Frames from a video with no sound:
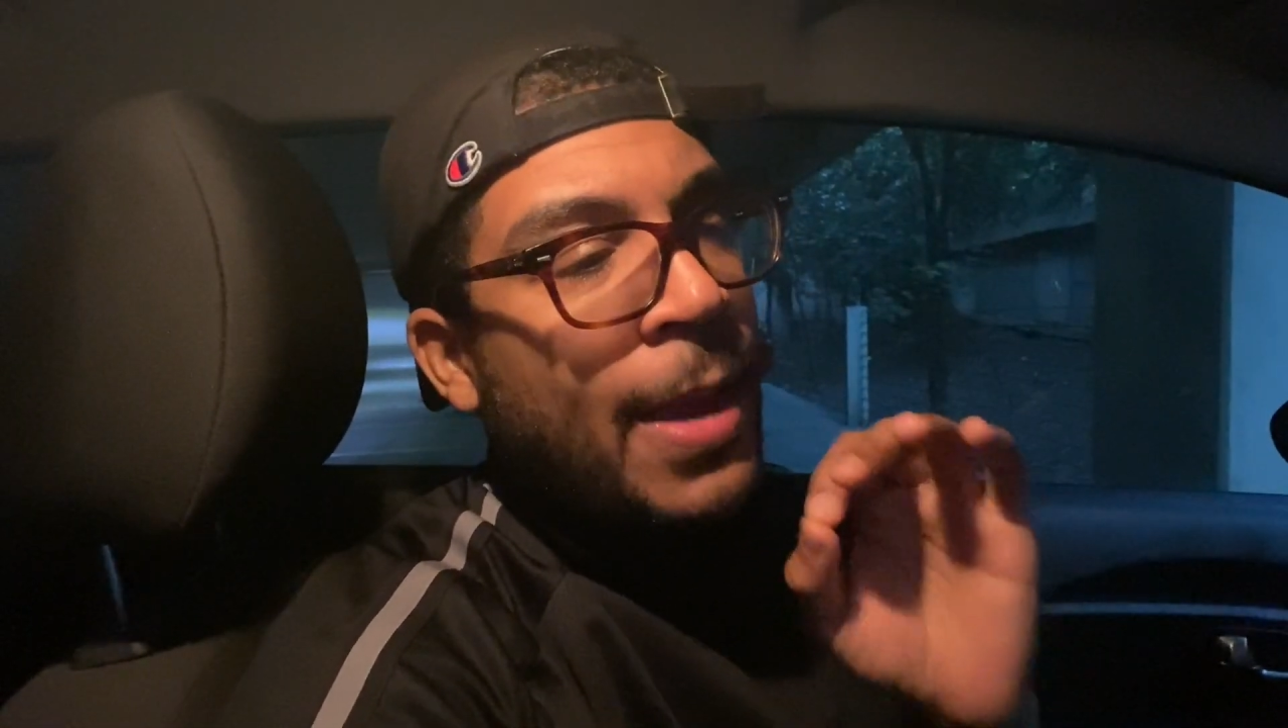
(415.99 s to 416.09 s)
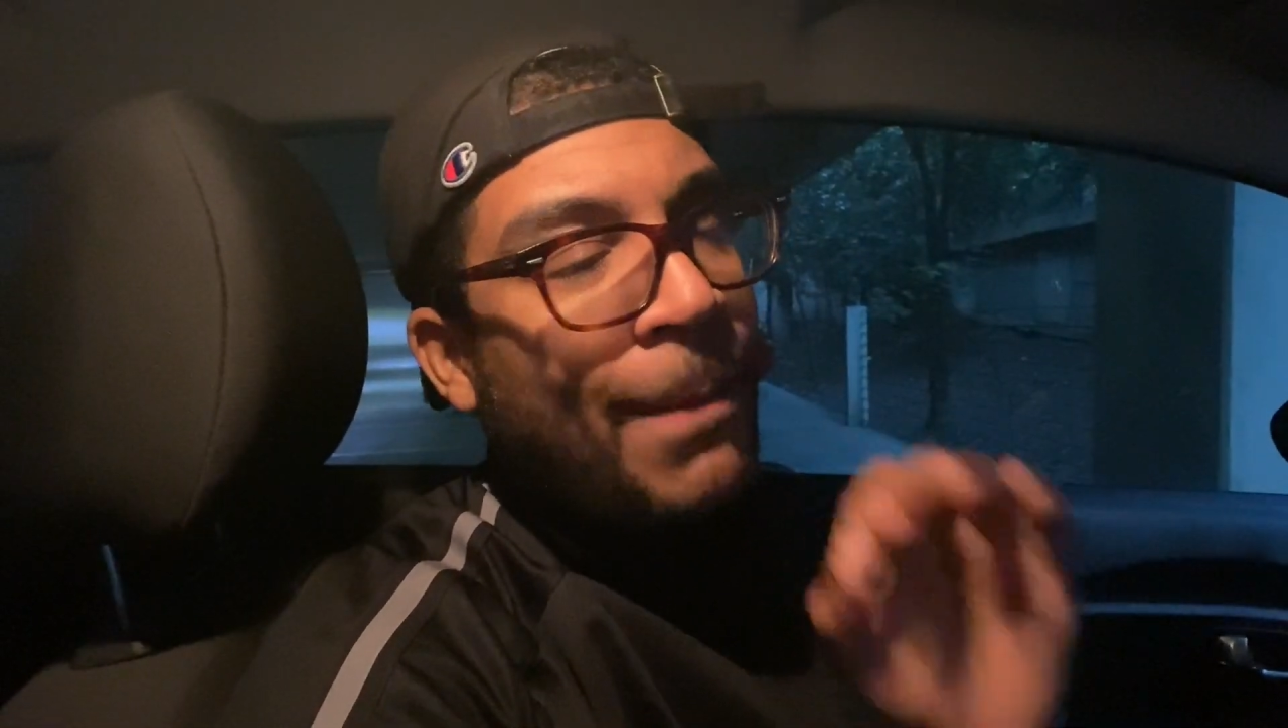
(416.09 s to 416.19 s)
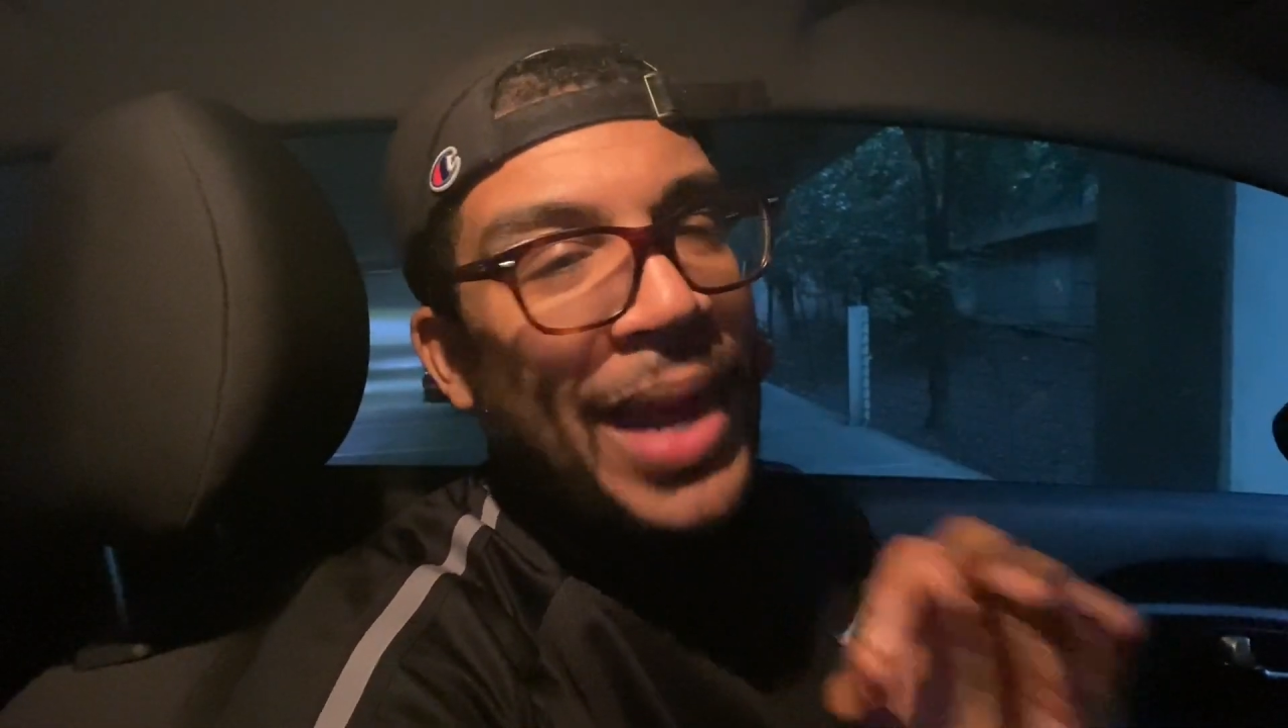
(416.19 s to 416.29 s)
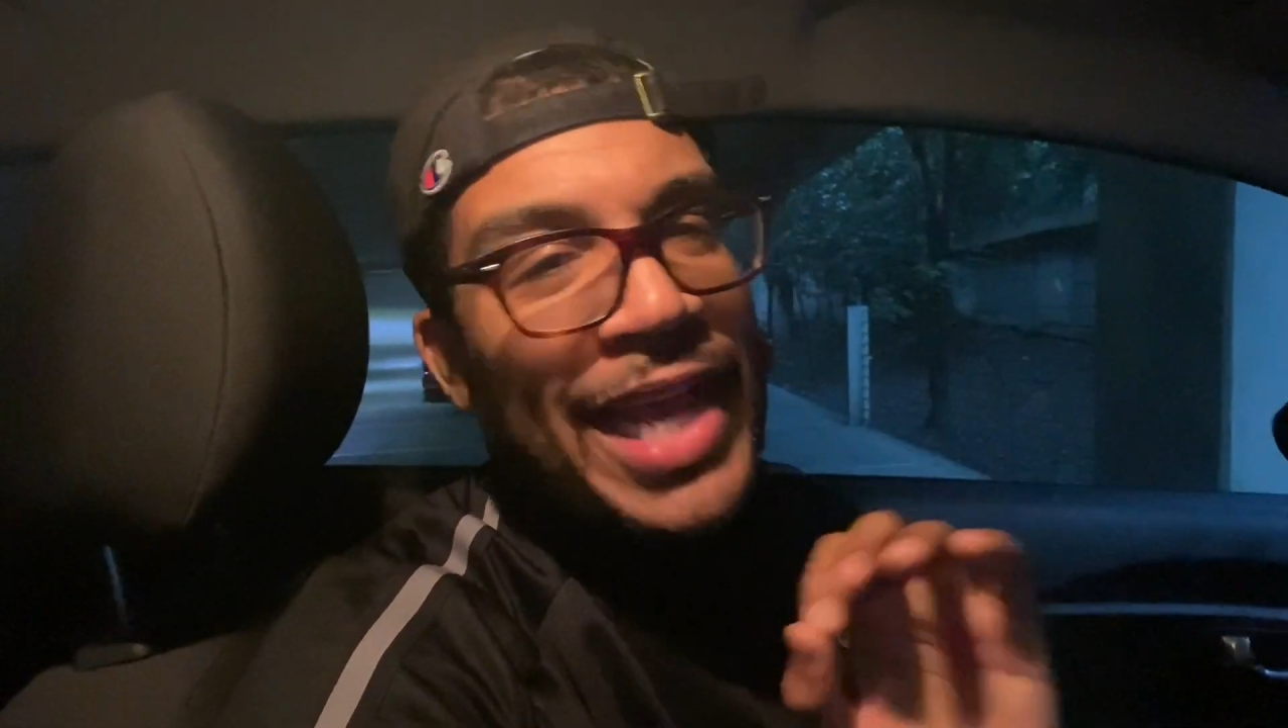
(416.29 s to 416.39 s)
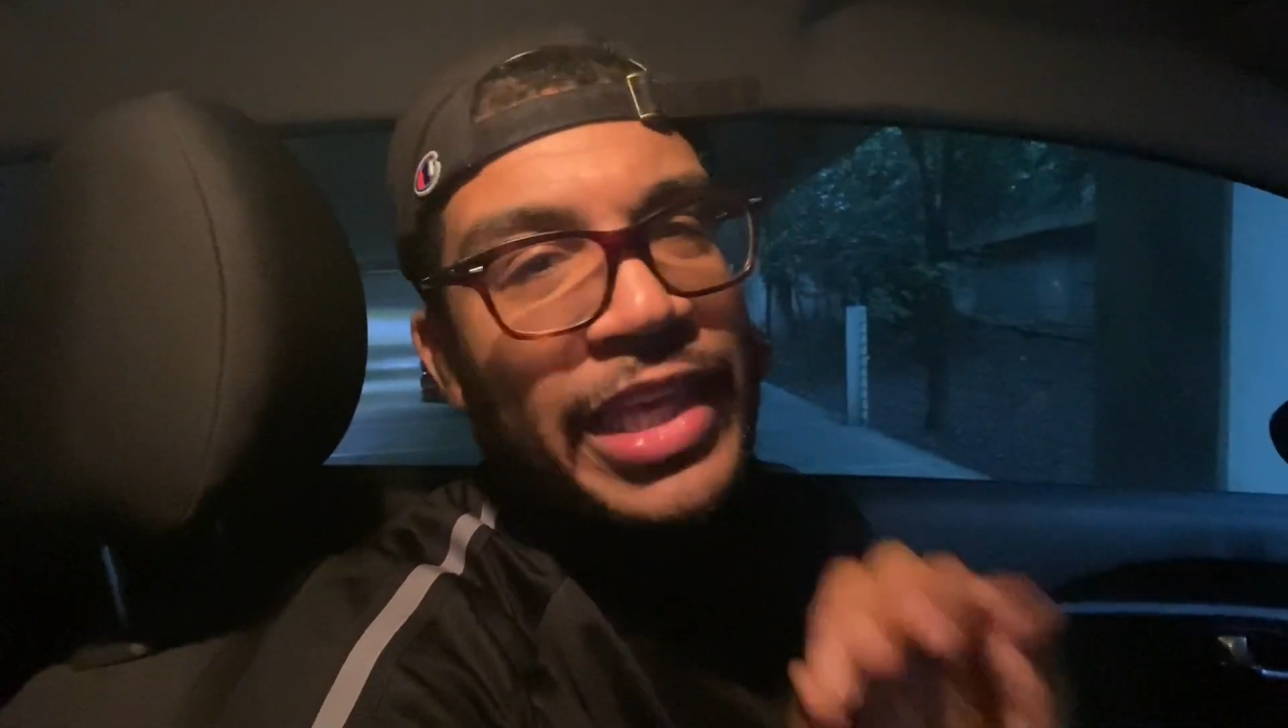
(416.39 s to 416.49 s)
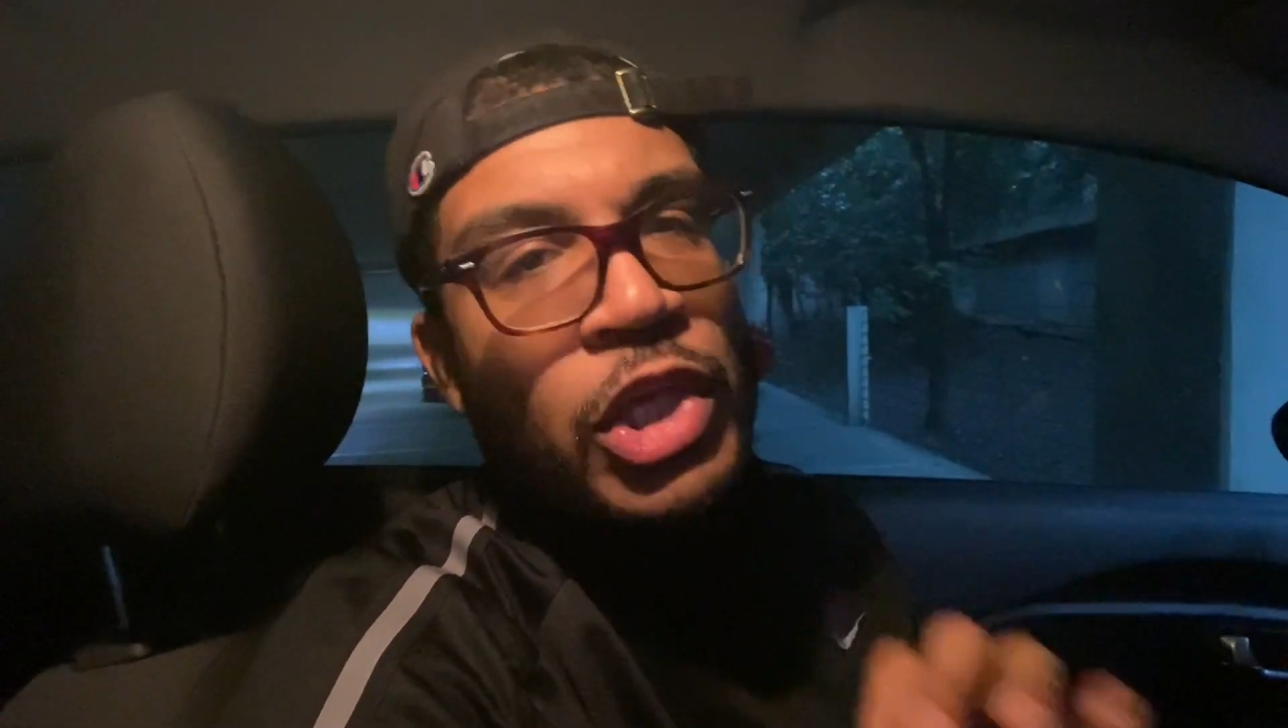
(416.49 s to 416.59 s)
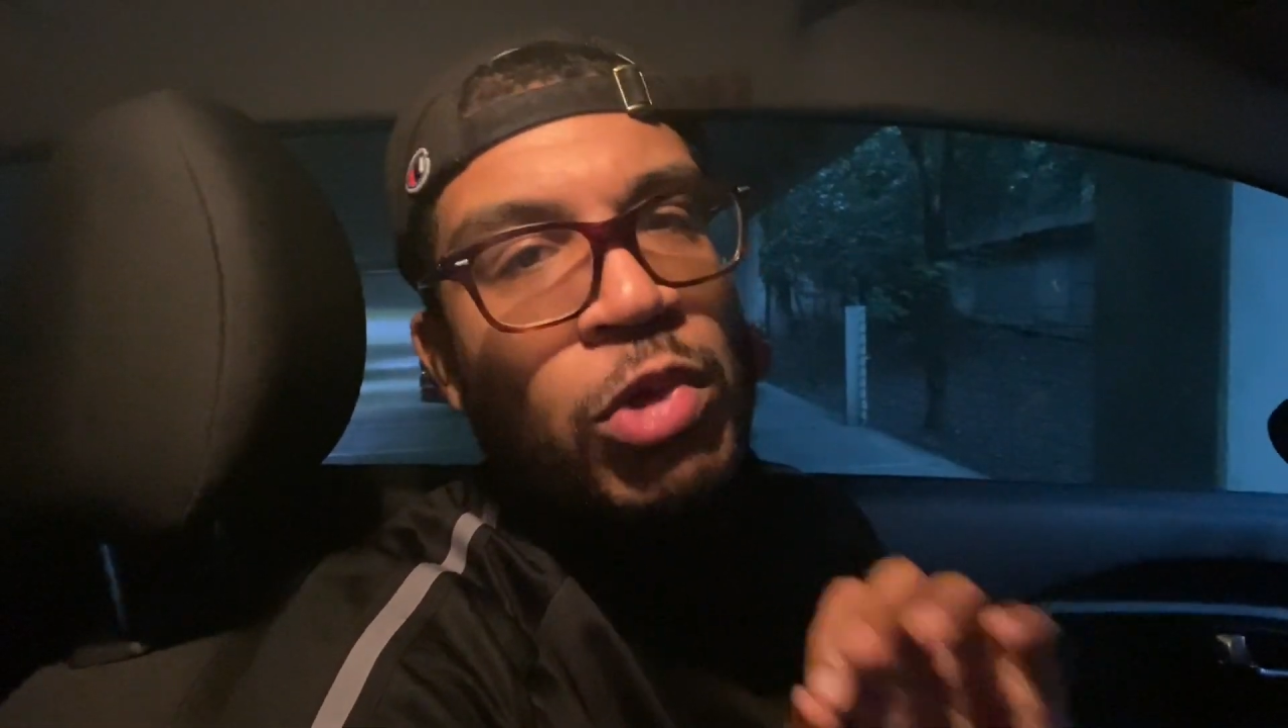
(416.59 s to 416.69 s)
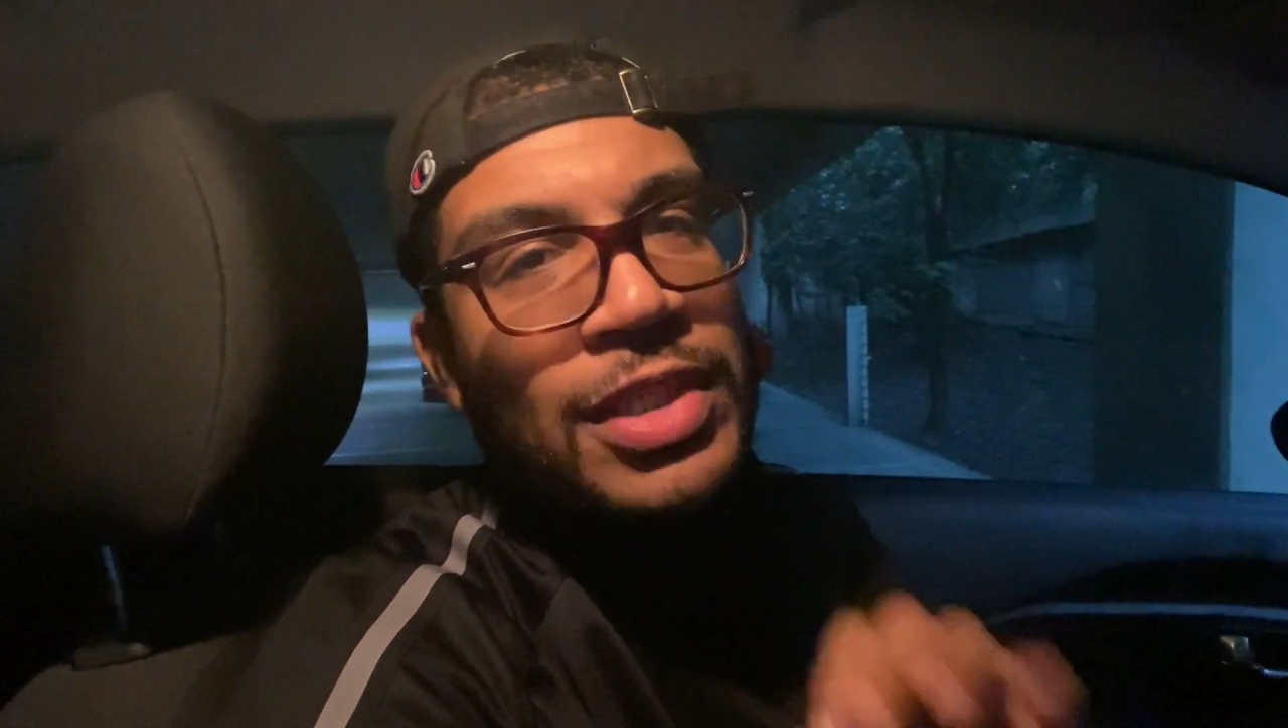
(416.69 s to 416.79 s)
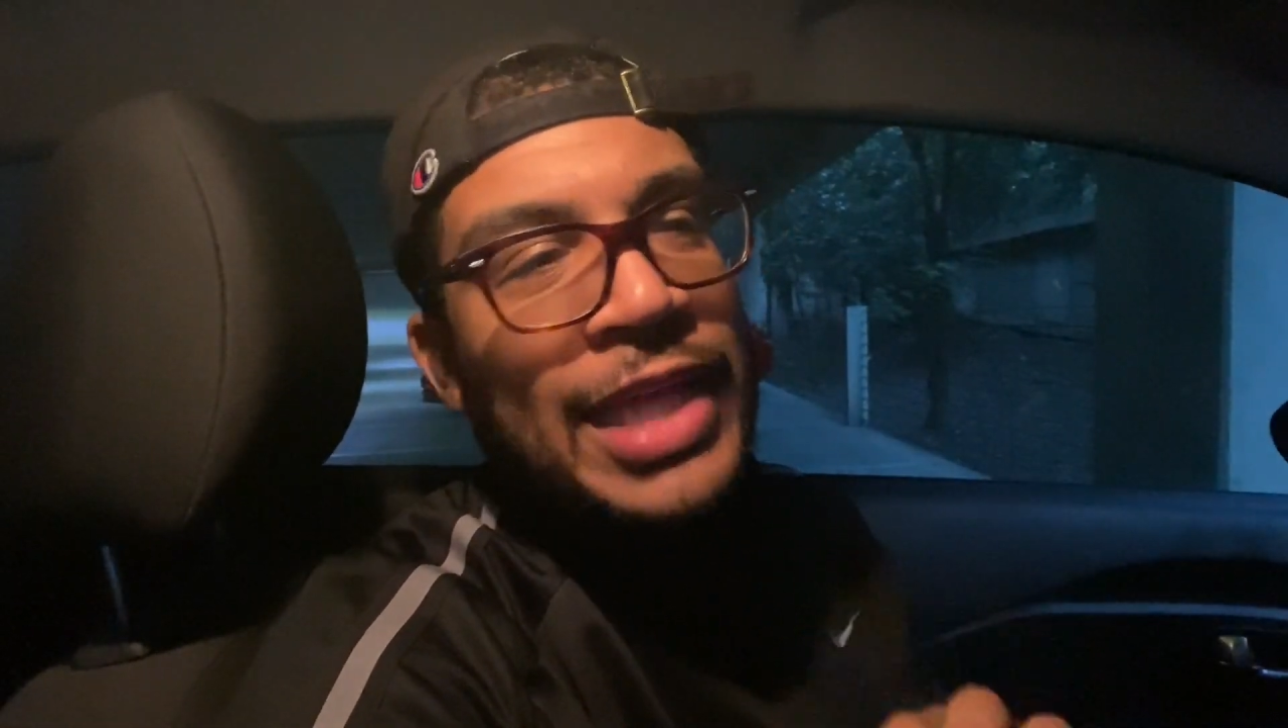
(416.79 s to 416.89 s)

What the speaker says: Mike Hughes